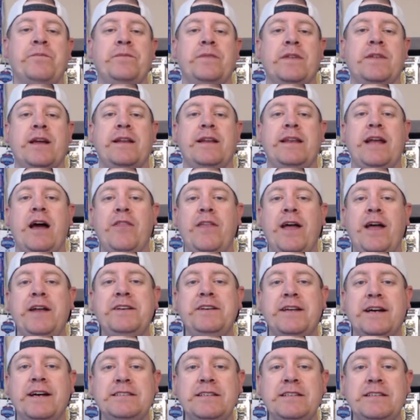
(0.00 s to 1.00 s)
Now, that
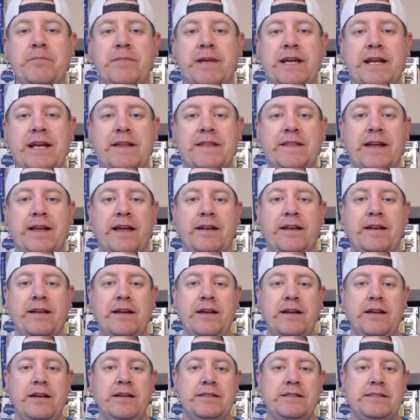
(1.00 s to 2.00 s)
doesn't mean that
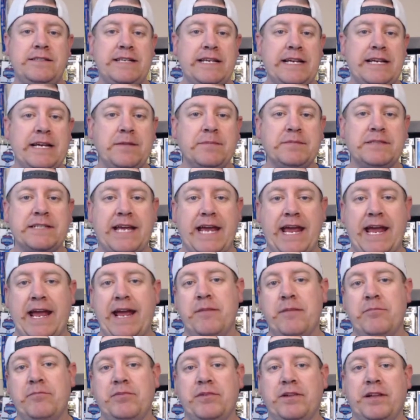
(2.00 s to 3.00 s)
teams
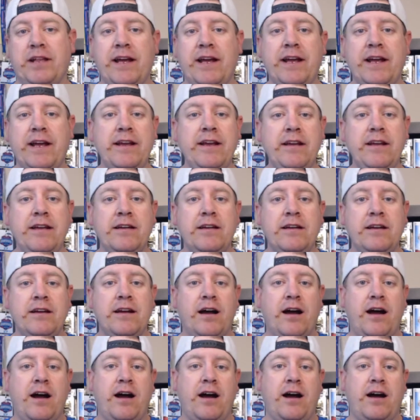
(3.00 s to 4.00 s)
can't play.
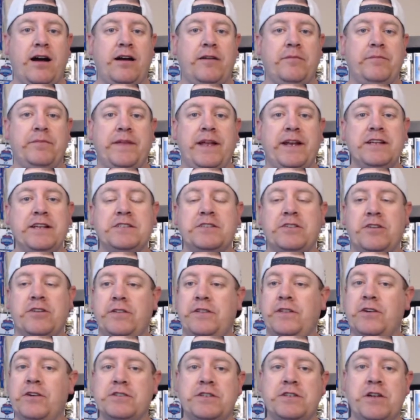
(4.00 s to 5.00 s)

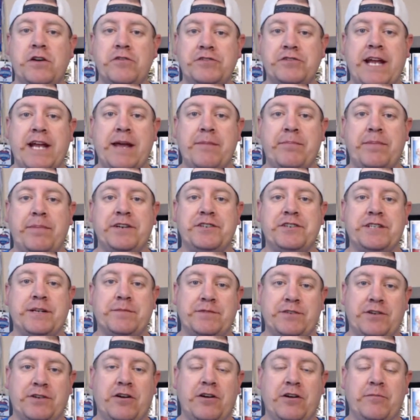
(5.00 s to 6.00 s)
There's no
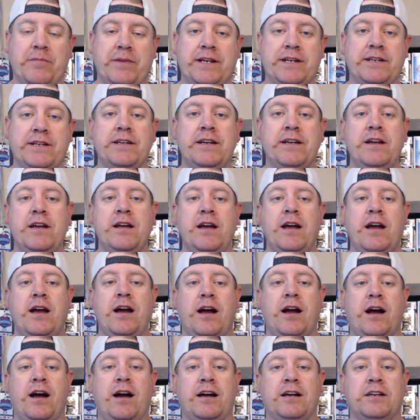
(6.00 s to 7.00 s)
championship tournament.
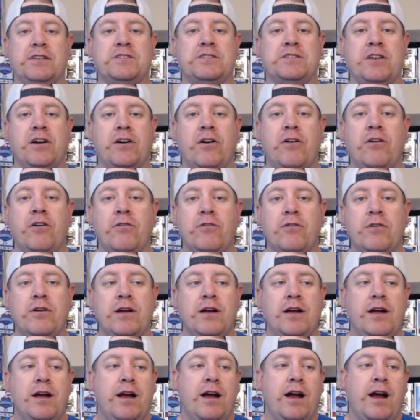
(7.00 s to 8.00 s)
So
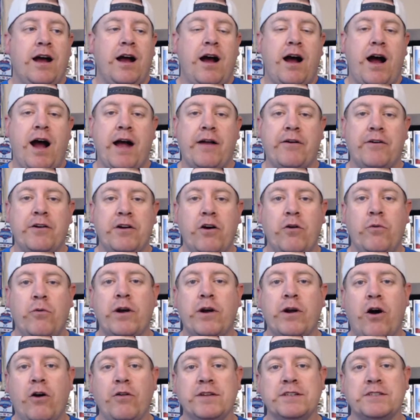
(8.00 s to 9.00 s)
I don't know what
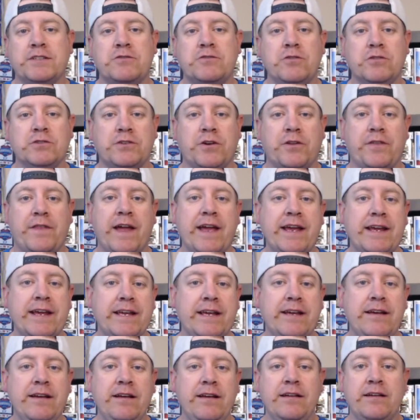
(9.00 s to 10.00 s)
all the schools are
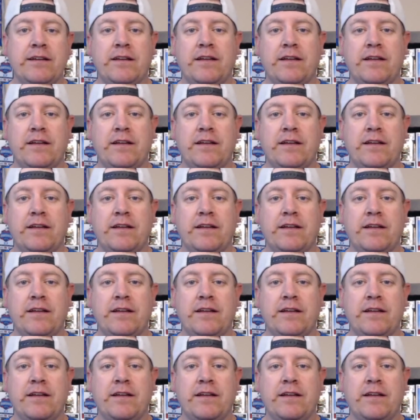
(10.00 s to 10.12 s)
thinking.